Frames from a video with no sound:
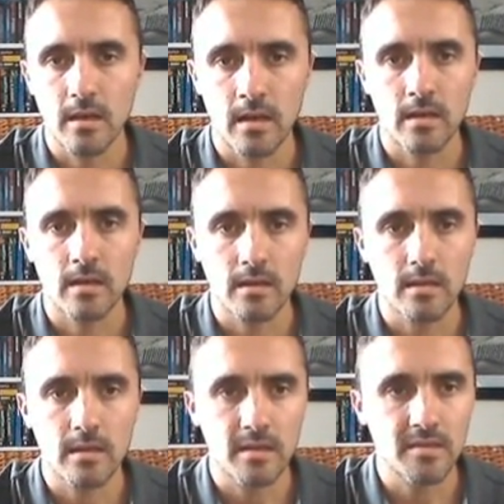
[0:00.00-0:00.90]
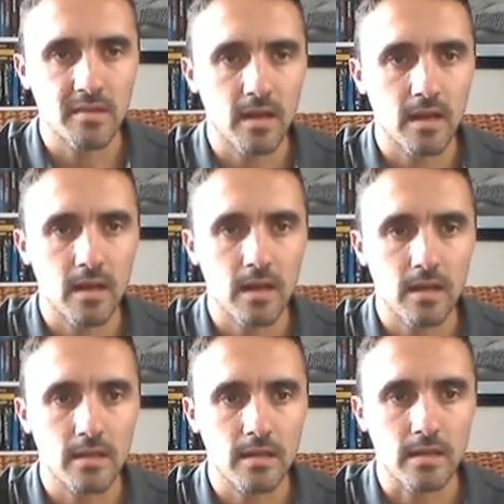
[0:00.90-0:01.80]
that is
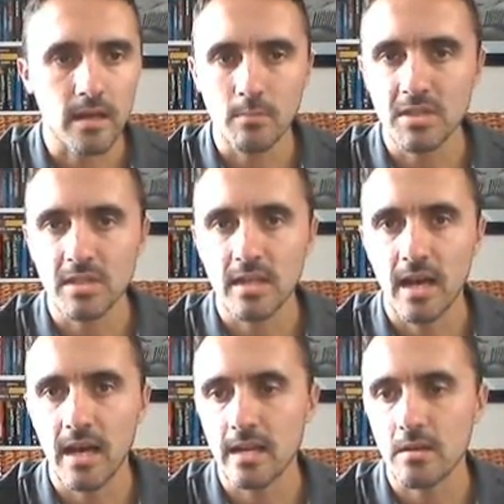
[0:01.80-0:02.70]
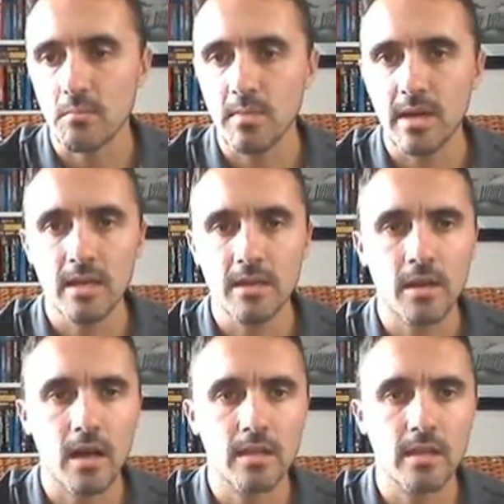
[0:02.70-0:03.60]
the Amazon Handmade.
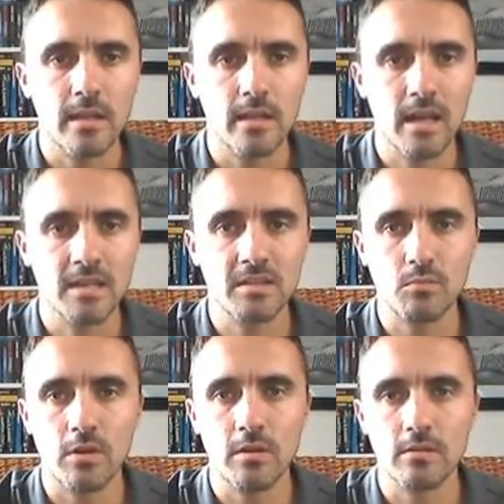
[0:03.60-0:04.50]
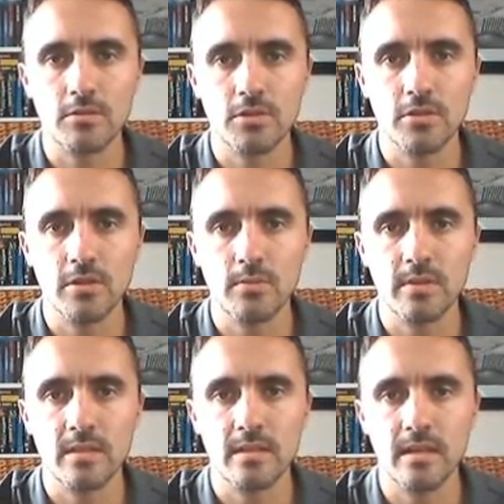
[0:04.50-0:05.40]
And then the last one I'll show you in
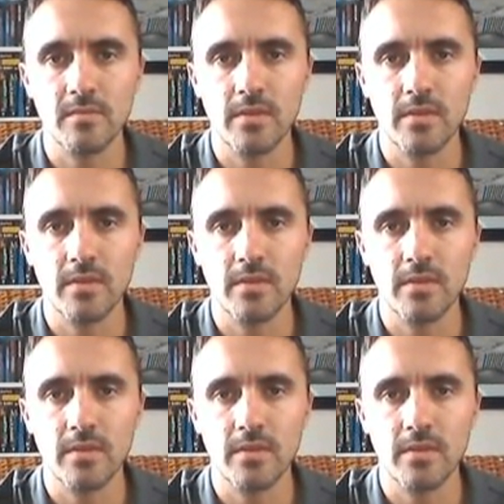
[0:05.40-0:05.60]
today's